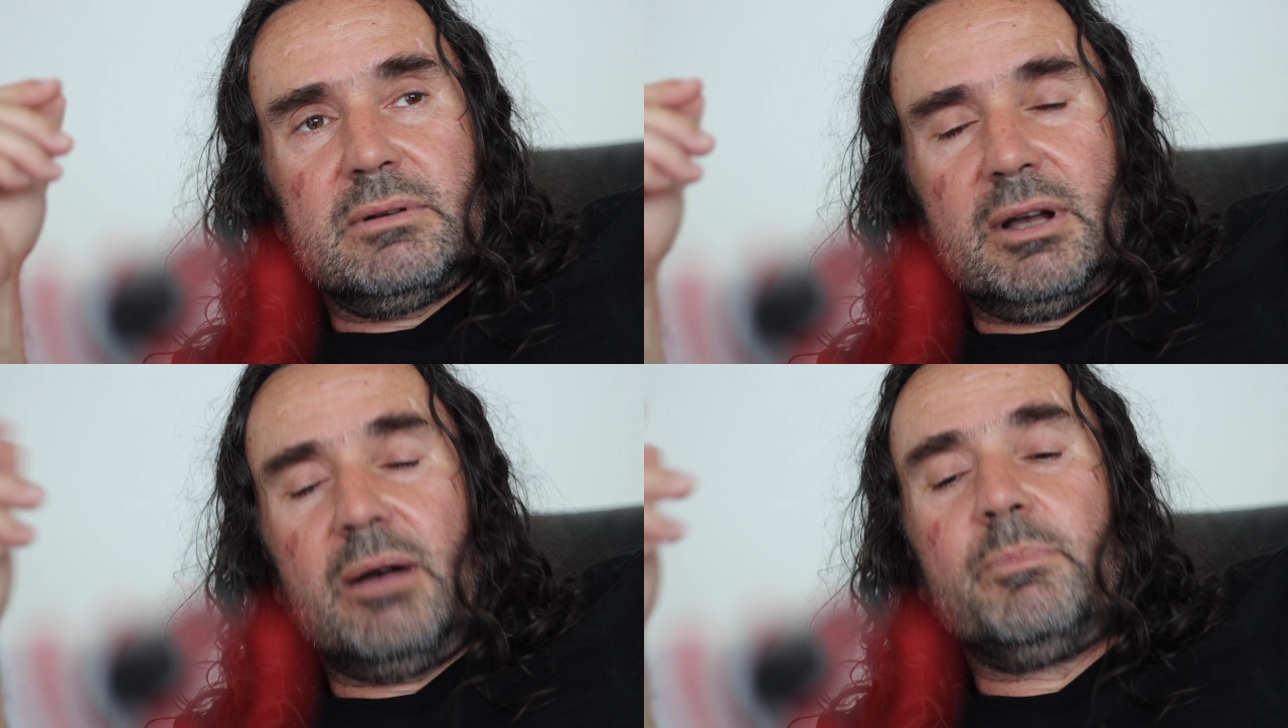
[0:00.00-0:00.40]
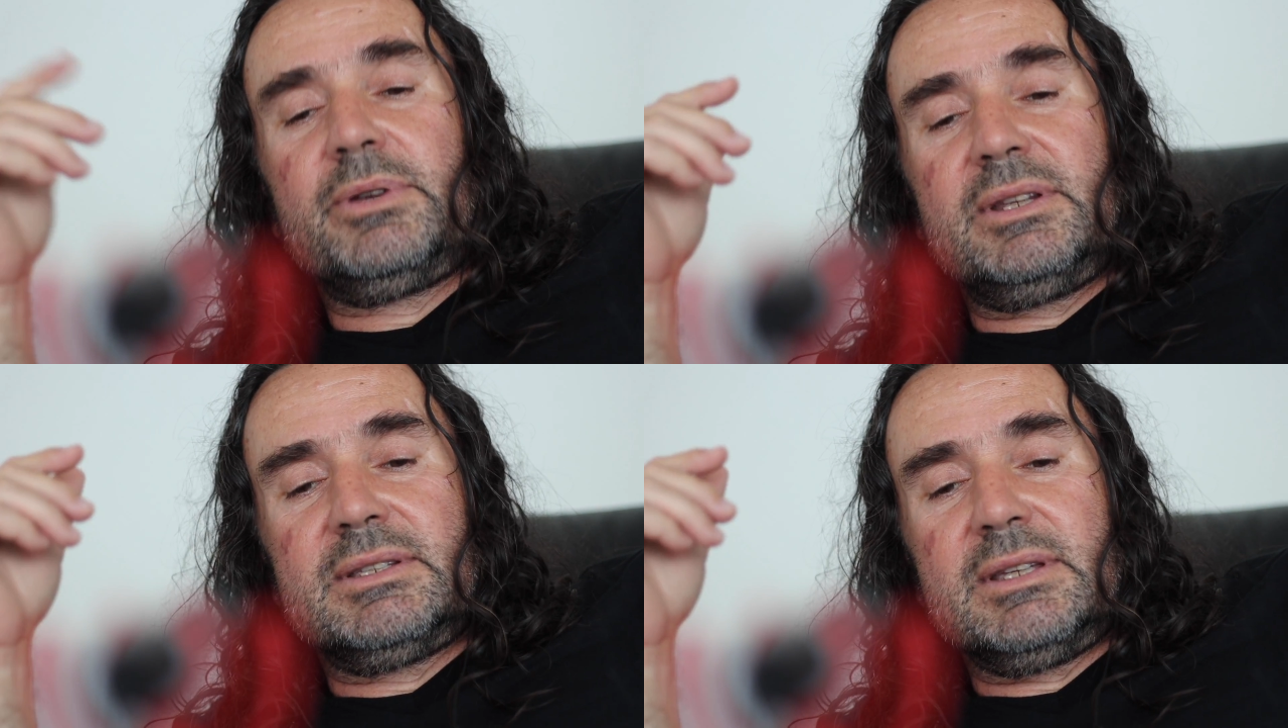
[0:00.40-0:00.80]

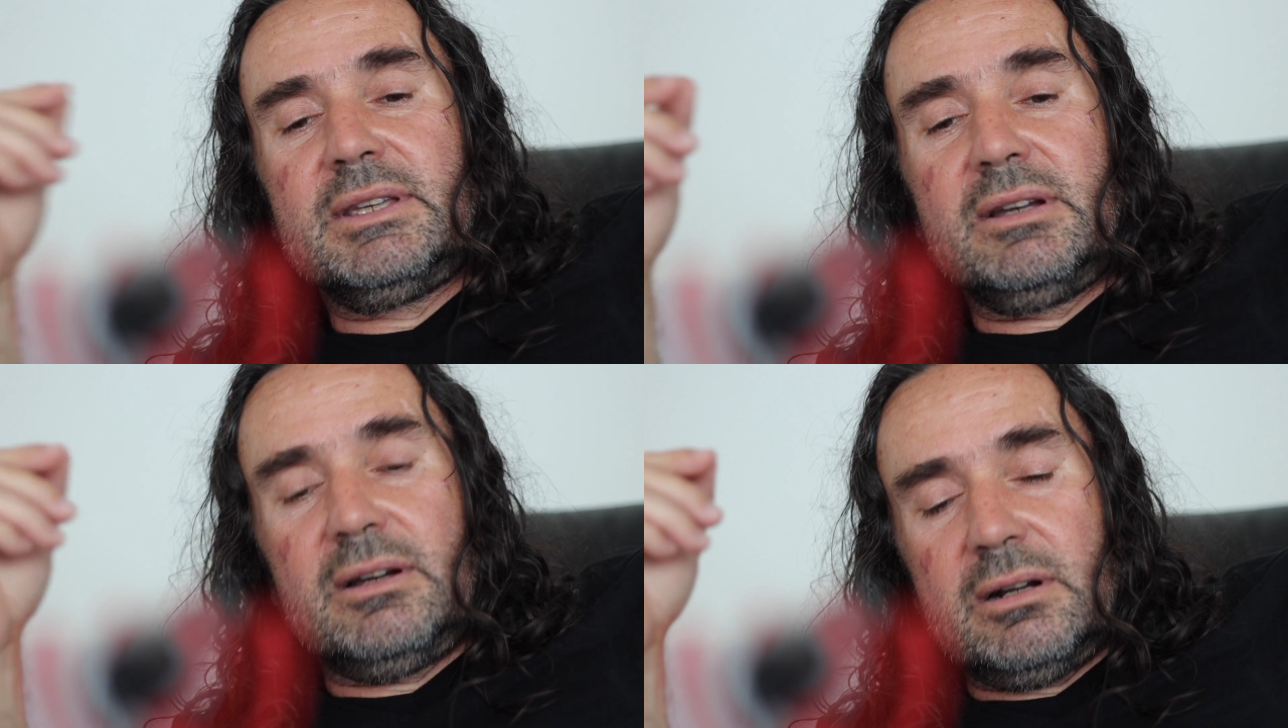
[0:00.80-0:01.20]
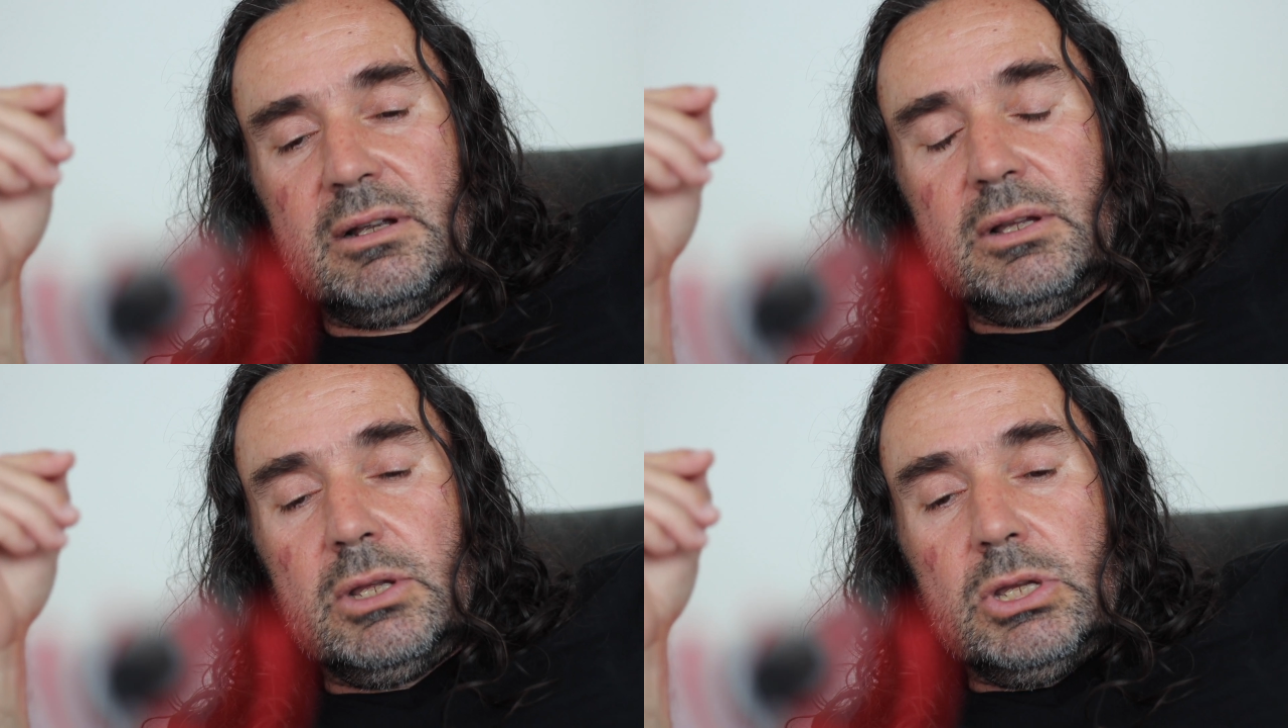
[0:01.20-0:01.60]
companies eager
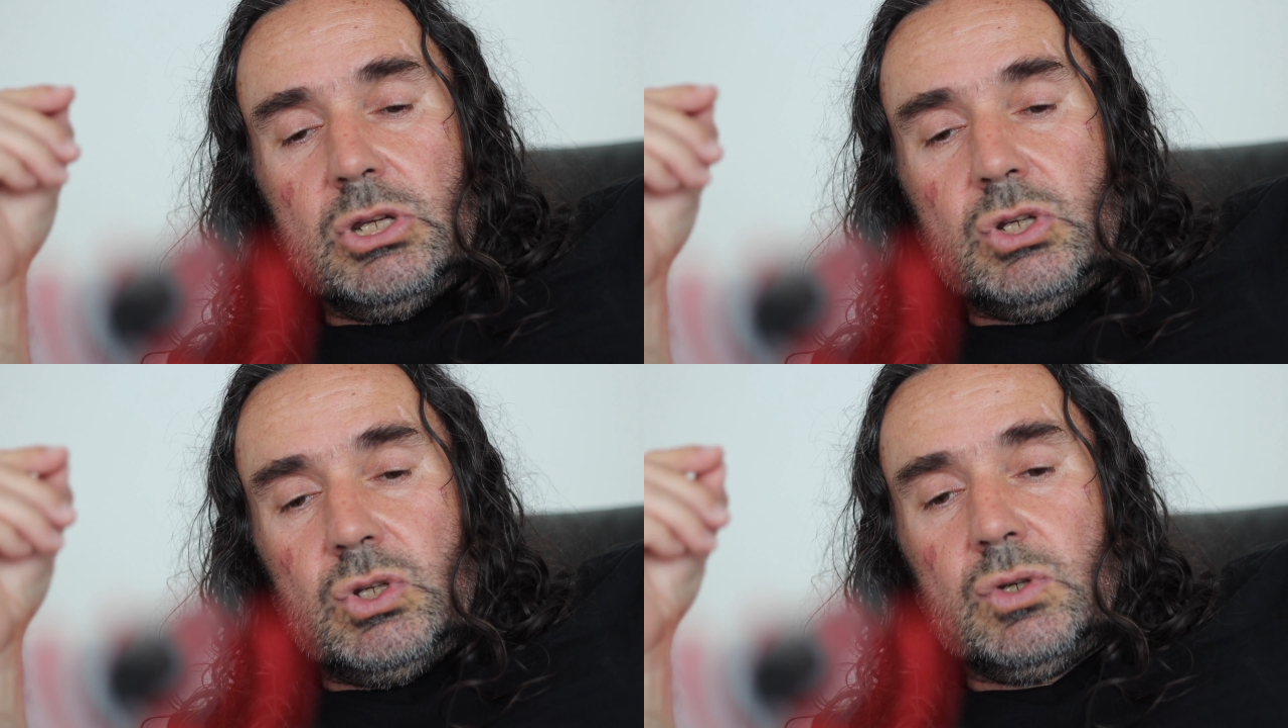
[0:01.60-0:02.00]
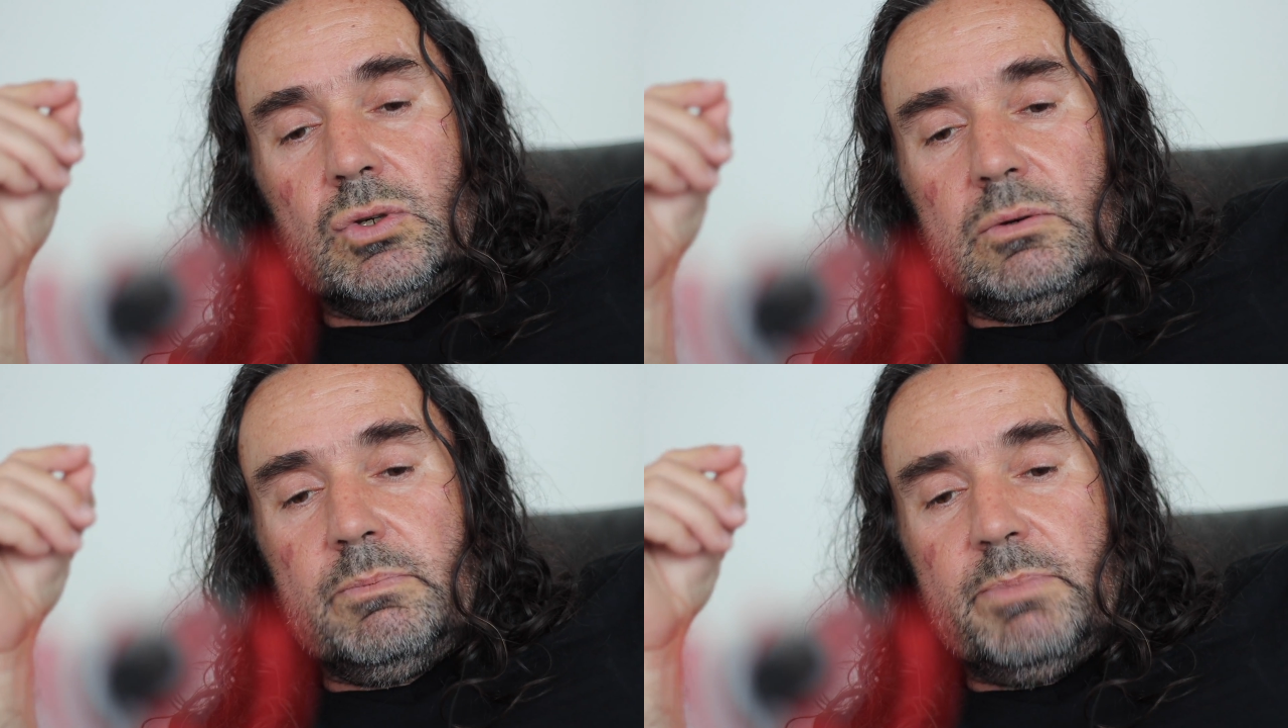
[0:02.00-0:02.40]

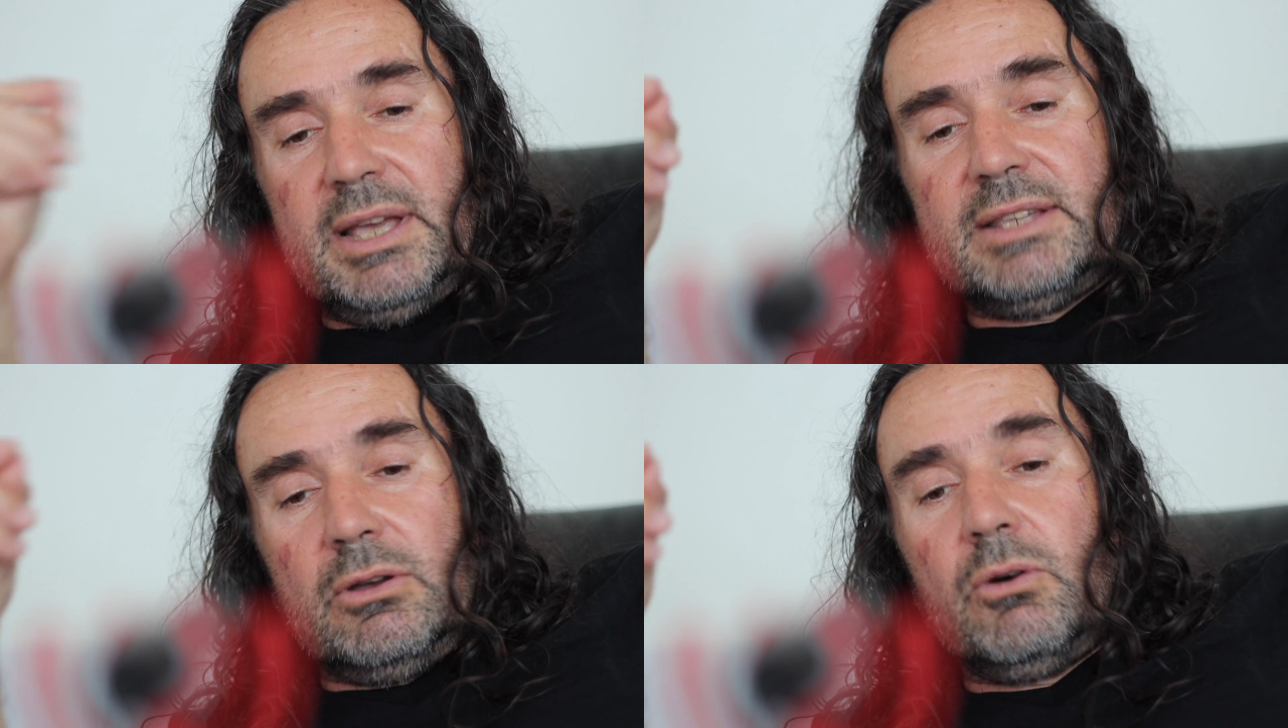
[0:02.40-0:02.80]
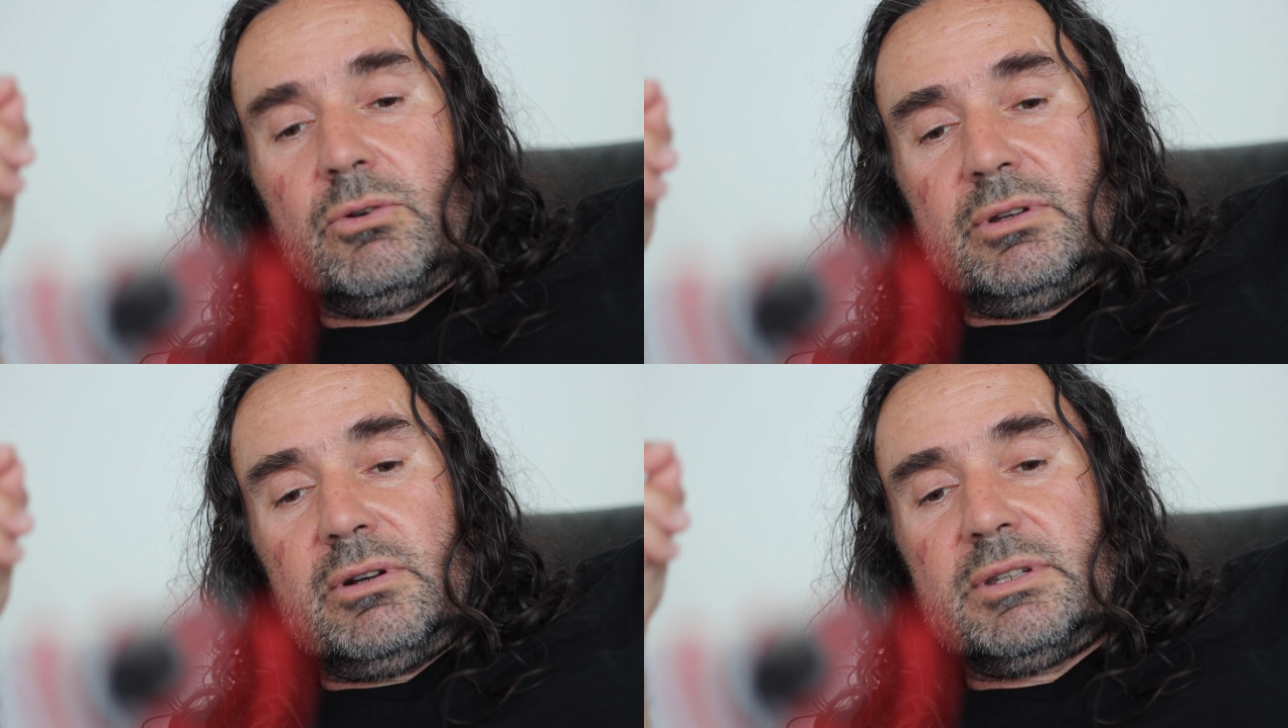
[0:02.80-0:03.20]
to place
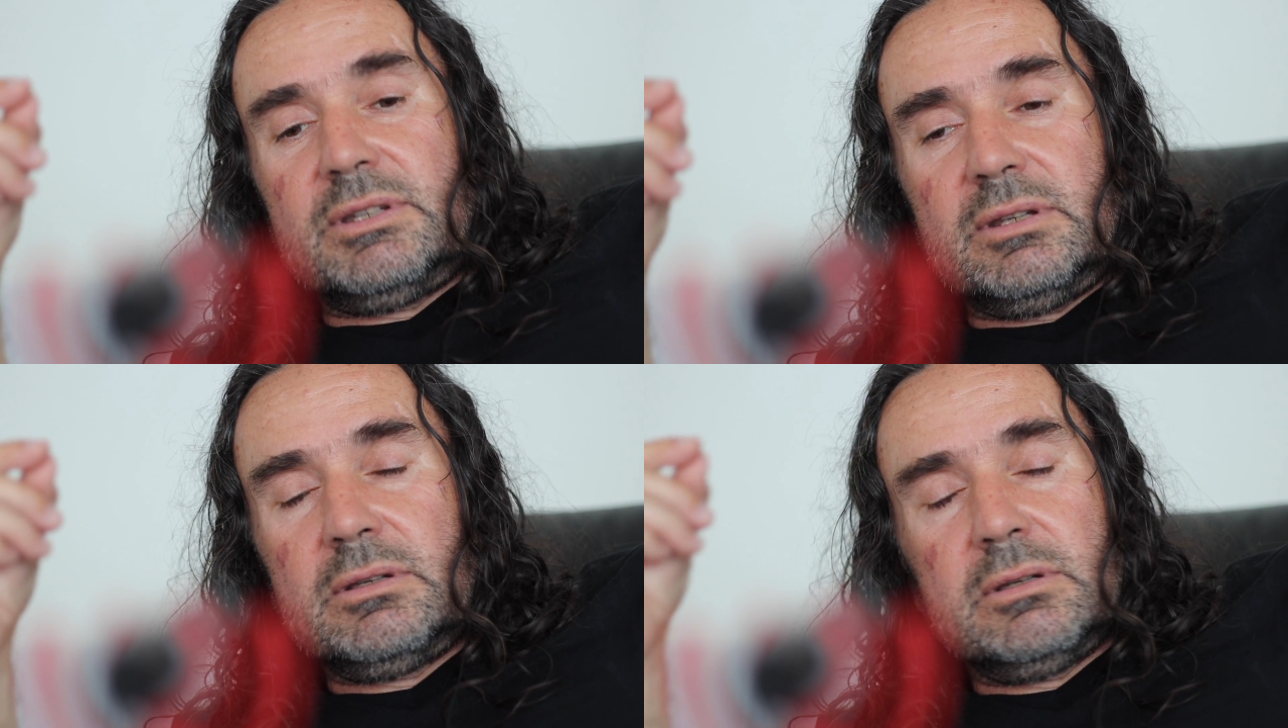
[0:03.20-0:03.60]
orders.